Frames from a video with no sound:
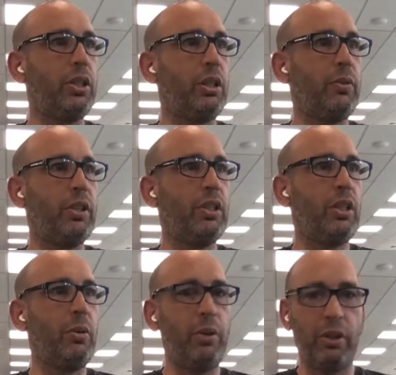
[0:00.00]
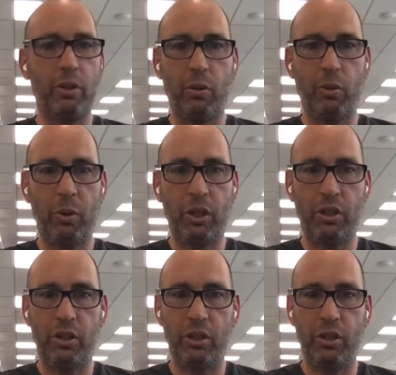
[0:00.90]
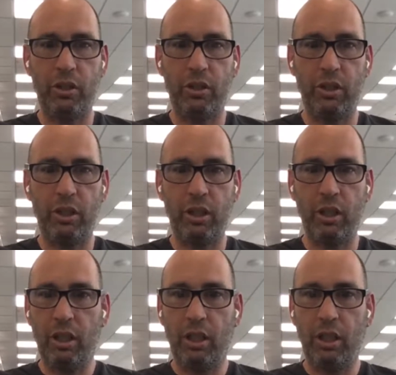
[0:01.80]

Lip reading: So if there's no other questions,